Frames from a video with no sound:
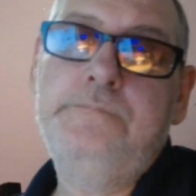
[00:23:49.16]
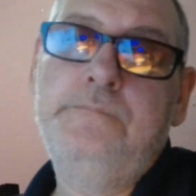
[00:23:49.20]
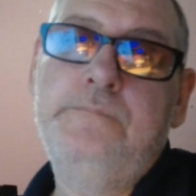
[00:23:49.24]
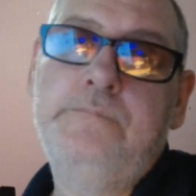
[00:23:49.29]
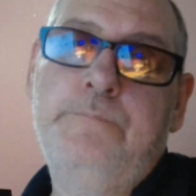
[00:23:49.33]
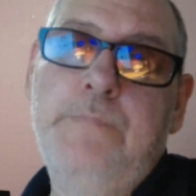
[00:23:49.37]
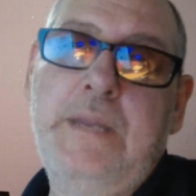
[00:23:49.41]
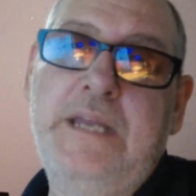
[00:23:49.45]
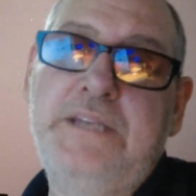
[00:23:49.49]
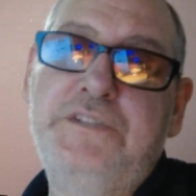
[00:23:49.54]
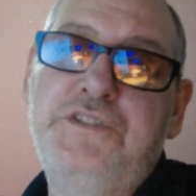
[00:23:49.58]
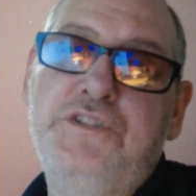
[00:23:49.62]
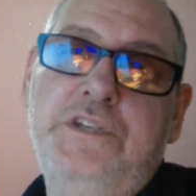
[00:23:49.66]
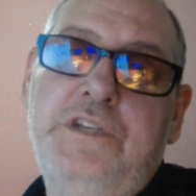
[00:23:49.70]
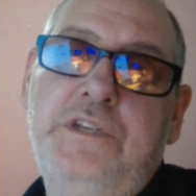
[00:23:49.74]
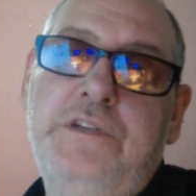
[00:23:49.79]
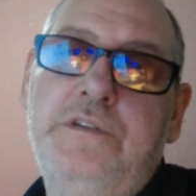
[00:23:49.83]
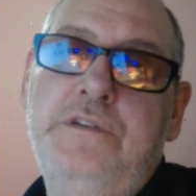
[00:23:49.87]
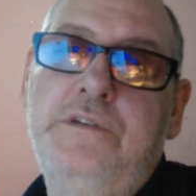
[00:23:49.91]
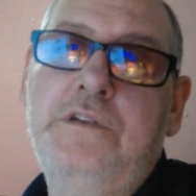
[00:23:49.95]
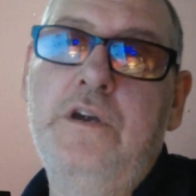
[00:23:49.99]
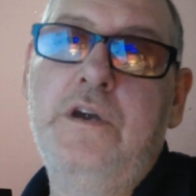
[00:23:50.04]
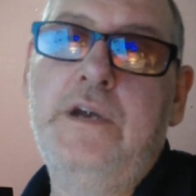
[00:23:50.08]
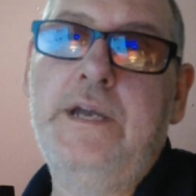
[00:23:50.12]
make sure
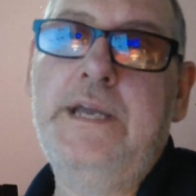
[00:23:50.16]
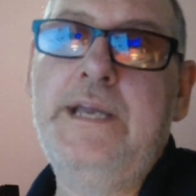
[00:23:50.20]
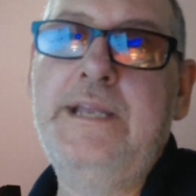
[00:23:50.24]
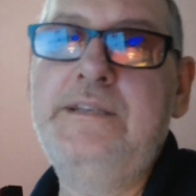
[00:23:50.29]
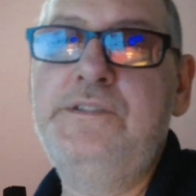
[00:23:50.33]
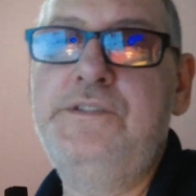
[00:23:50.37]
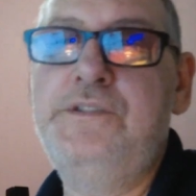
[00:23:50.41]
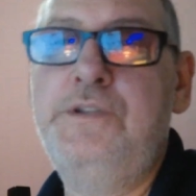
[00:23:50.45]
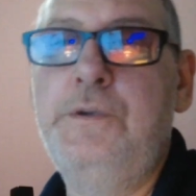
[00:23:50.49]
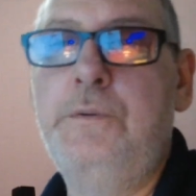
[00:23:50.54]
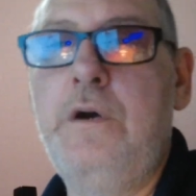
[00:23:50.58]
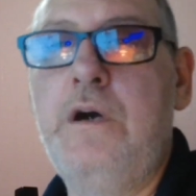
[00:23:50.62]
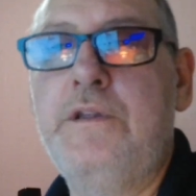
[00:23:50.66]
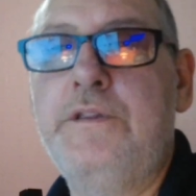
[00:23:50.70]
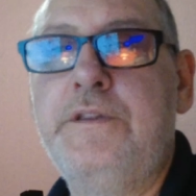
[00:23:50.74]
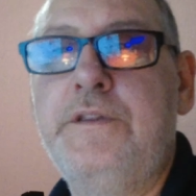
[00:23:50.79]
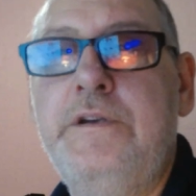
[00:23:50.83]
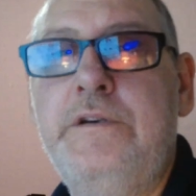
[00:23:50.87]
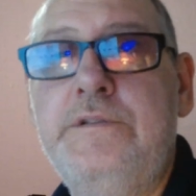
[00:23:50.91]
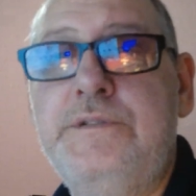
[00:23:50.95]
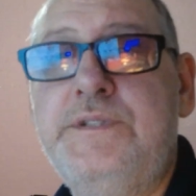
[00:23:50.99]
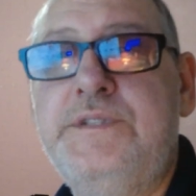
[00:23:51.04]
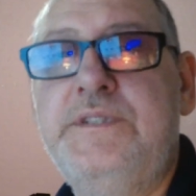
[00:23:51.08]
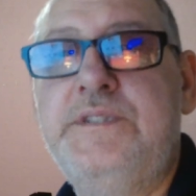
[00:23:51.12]
you go ahead and do all
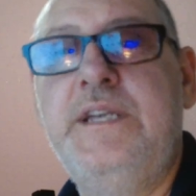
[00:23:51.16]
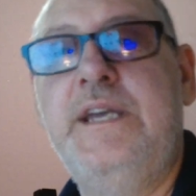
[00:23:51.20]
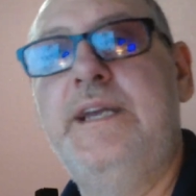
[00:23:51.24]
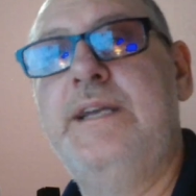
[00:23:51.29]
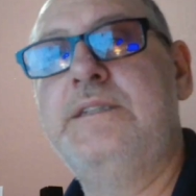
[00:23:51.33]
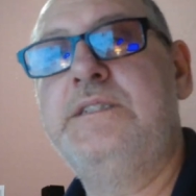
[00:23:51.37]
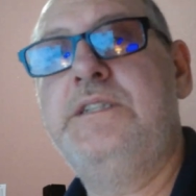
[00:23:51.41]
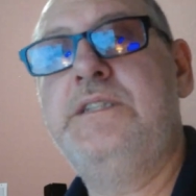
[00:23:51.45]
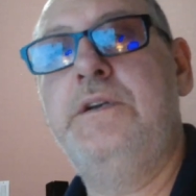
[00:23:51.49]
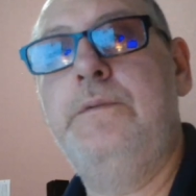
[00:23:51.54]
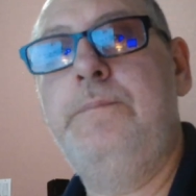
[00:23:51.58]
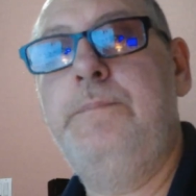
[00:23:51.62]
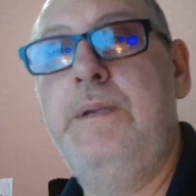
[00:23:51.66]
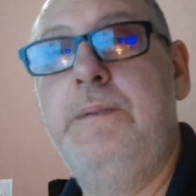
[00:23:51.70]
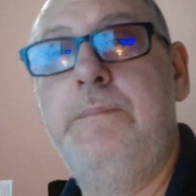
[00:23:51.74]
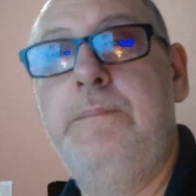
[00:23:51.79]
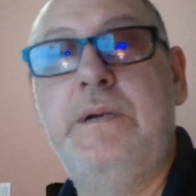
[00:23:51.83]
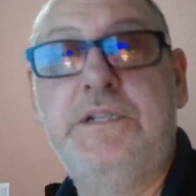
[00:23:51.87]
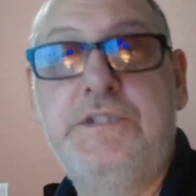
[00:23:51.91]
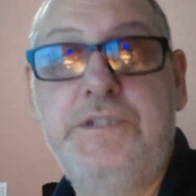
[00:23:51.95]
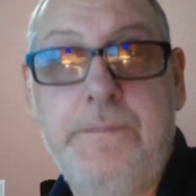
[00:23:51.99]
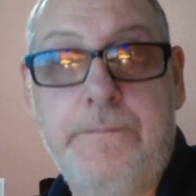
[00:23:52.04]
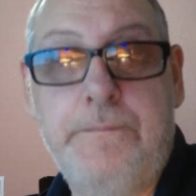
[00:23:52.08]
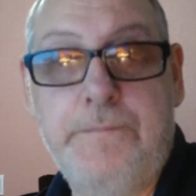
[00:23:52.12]
those things. It would be
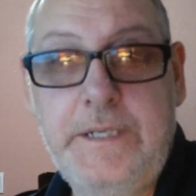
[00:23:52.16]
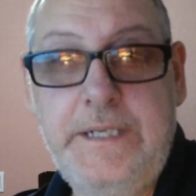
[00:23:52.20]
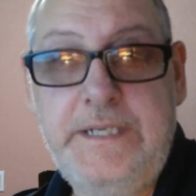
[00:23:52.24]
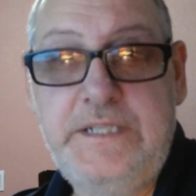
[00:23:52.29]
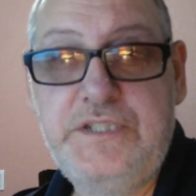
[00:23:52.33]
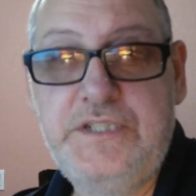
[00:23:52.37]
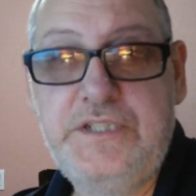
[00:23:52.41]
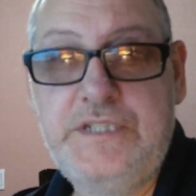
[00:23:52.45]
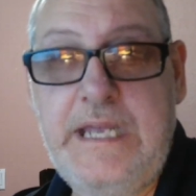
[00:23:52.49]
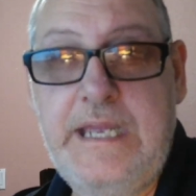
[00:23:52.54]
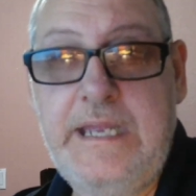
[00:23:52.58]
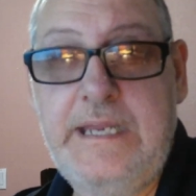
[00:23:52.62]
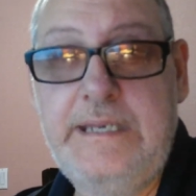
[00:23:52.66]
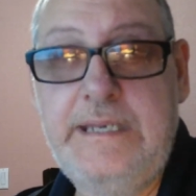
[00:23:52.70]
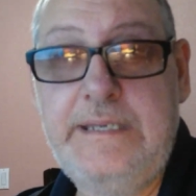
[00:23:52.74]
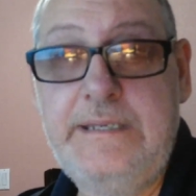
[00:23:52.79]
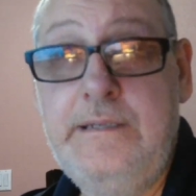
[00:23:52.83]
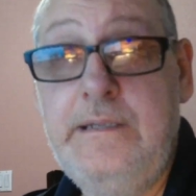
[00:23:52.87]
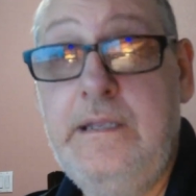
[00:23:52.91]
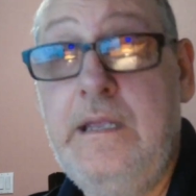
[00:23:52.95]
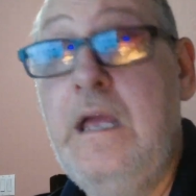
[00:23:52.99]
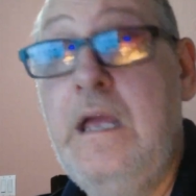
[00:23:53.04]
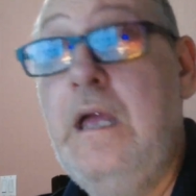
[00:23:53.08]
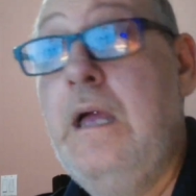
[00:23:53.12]
much
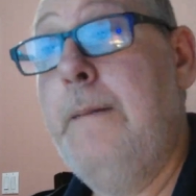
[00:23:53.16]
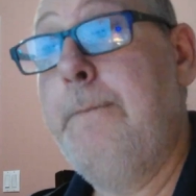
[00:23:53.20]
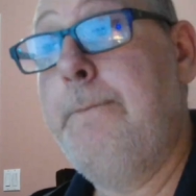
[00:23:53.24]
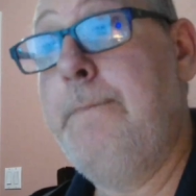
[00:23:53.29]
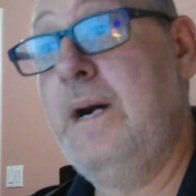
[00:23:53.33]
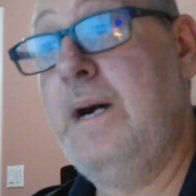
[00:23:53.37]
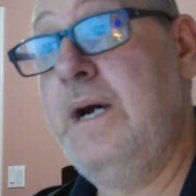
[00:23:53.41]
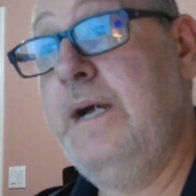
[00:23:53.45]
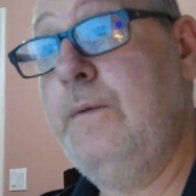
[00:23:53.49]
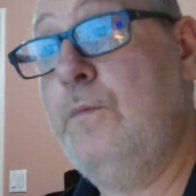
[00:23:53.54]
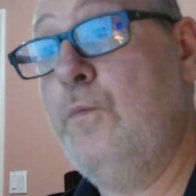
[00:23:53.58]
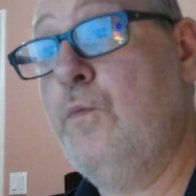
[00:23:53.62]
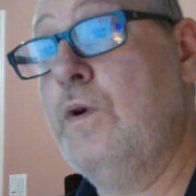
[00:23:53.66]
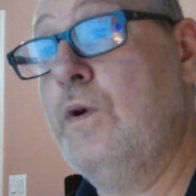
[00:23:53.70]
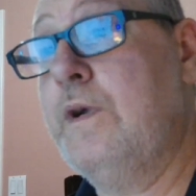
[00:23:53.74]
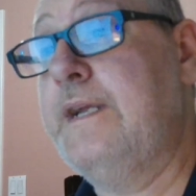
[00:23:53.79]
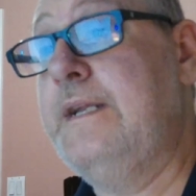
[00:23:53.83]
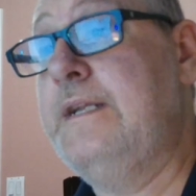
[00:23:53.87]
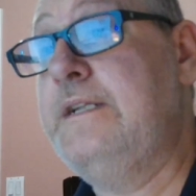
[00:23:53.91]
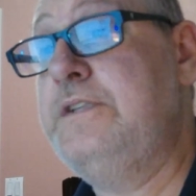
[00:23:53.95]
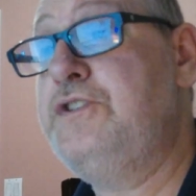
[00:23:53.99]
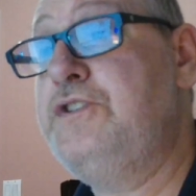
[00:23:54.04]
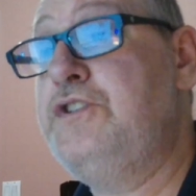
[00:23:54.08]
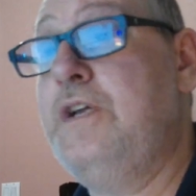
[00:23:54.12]
appreciated. But we're
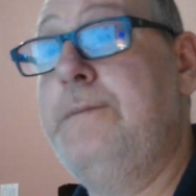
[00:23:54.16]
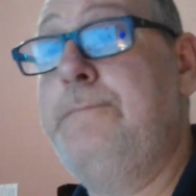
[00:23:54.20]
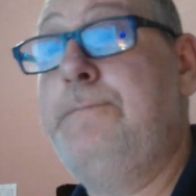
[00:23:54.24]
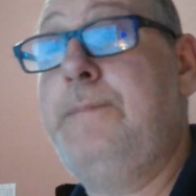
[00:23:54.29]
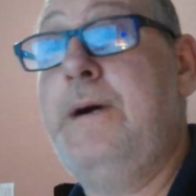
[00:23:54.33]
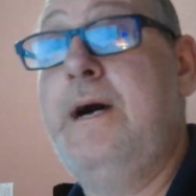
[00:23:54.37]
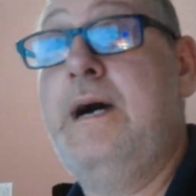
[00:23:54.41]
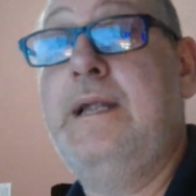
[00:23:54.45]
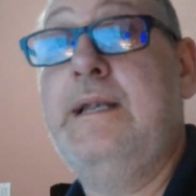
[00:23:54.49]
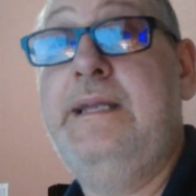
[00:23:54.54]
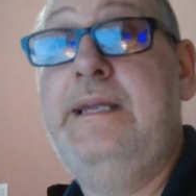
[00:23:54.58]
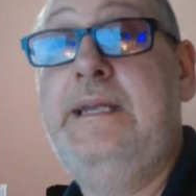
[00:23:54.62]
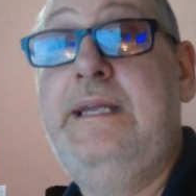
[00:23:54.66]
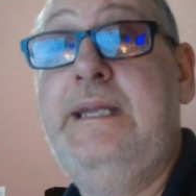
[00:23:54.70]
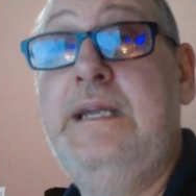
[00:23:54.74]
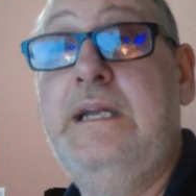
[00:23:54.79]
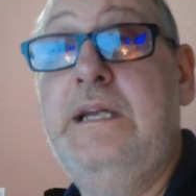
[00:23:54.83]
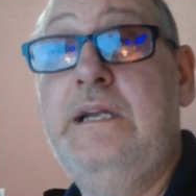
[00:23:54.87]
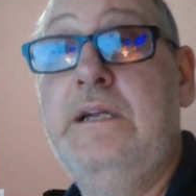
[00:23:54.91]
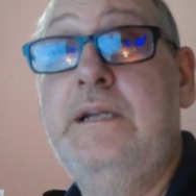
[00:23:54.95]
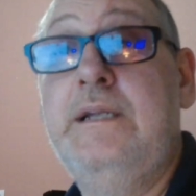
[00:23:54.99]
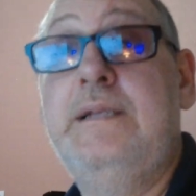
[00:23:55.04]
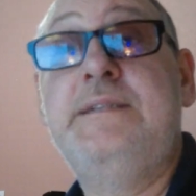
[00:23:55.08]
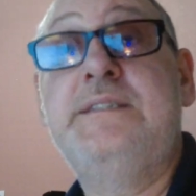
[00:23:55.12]
going to jump out of
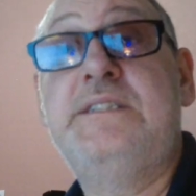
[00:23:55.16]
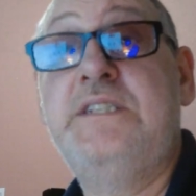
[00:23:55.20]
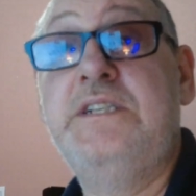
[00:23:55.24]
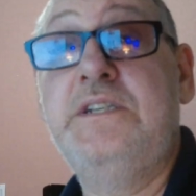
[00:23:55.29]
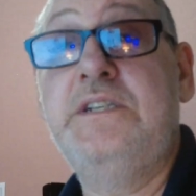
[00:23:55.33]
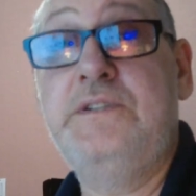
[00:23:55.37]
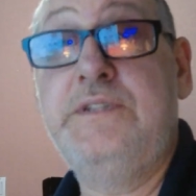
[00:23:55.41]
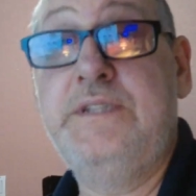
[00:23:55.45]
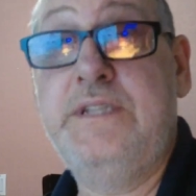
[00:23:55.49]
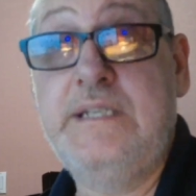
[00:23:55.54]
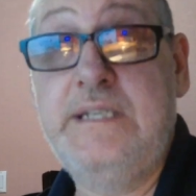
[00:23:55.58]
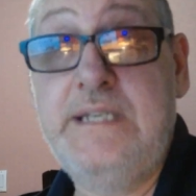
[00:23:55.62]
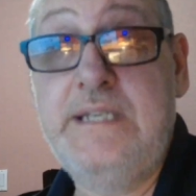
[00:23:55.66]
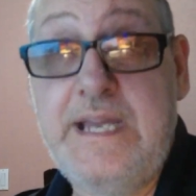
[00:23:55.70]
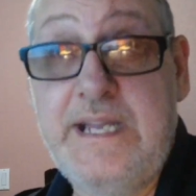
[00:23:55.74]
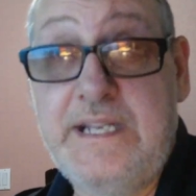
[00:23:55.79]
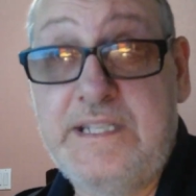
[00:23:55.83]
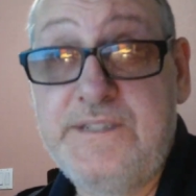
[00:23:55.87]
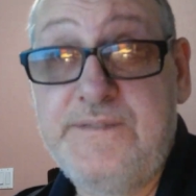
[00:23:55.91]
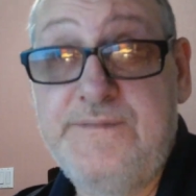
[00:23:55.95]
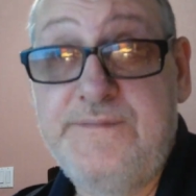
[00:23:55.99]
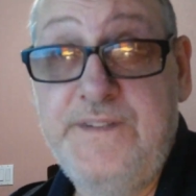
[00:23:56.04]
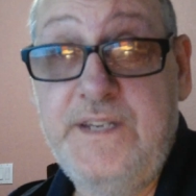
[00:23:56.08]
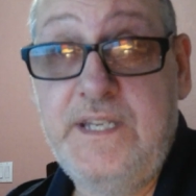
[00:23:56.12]
here until the
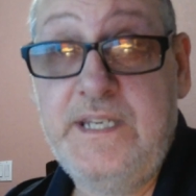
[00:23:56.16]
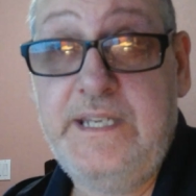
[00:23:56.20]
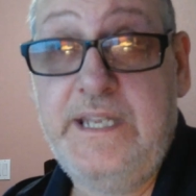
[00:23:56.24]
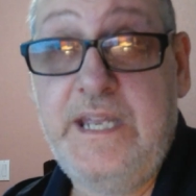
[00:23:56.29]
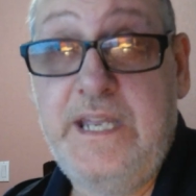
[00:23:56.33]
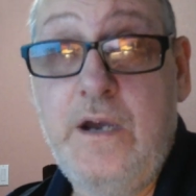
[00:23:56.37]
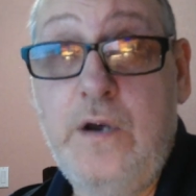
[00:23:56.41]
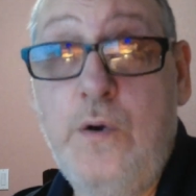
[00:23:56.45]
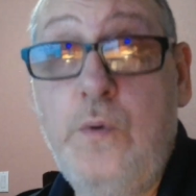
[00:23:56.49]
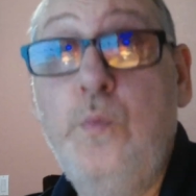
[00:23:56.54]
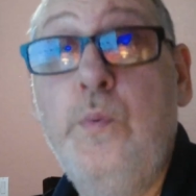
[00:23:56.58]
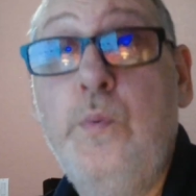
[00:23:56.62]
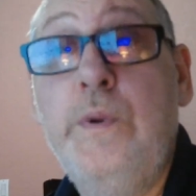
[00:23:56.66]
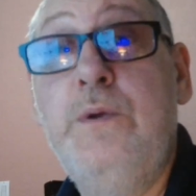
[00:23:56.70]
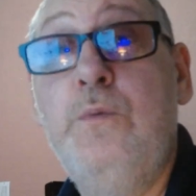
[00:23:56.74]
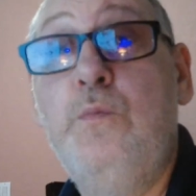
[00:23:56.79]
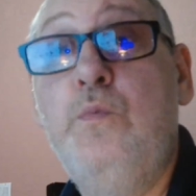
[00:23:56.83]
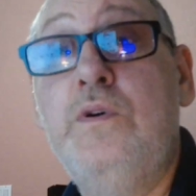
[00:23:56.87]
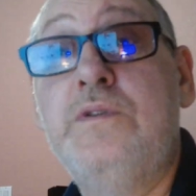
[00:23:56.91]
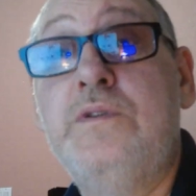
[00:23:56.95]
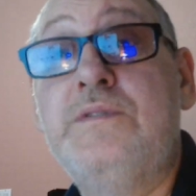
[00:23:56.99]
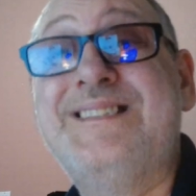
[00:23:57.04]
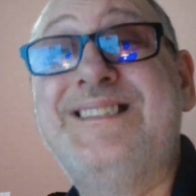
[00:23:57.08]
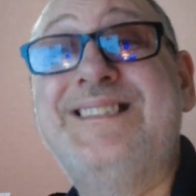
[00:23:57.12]
next video. We
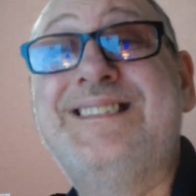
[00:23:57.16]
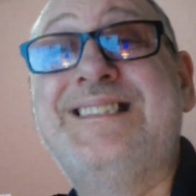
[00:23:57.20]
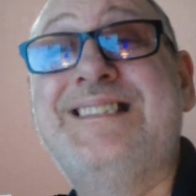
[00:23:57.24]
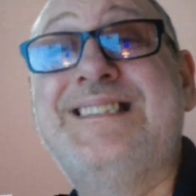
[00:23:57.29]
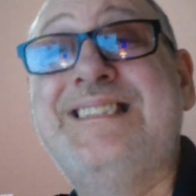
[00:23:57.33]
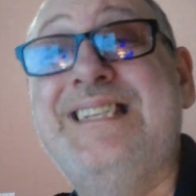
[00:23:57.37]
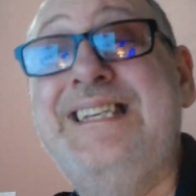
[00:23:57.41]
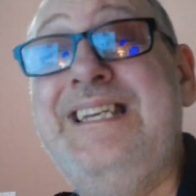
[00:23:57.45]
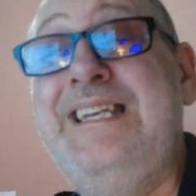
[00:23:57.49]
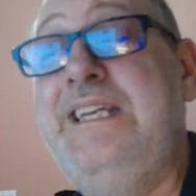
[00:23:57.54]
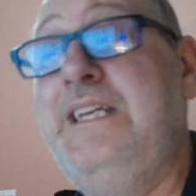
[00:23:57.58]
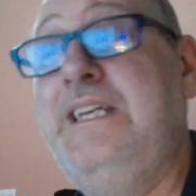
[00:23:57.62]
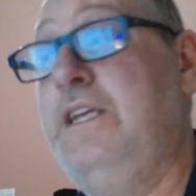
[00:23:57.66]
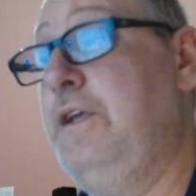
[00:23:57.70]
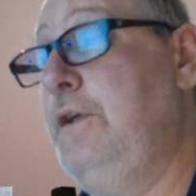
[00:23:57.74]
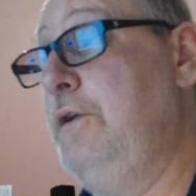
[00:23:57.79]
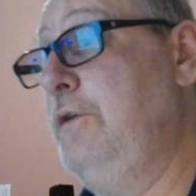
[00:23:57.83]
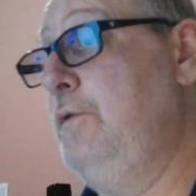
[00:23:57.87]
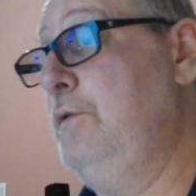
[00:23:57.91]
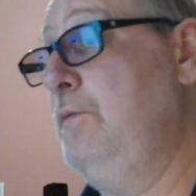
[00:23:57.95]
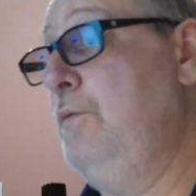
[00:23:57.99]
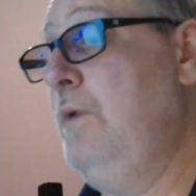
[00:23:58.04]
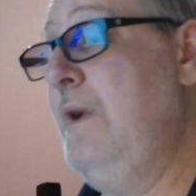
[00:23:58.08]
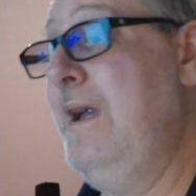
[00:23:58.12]
will see you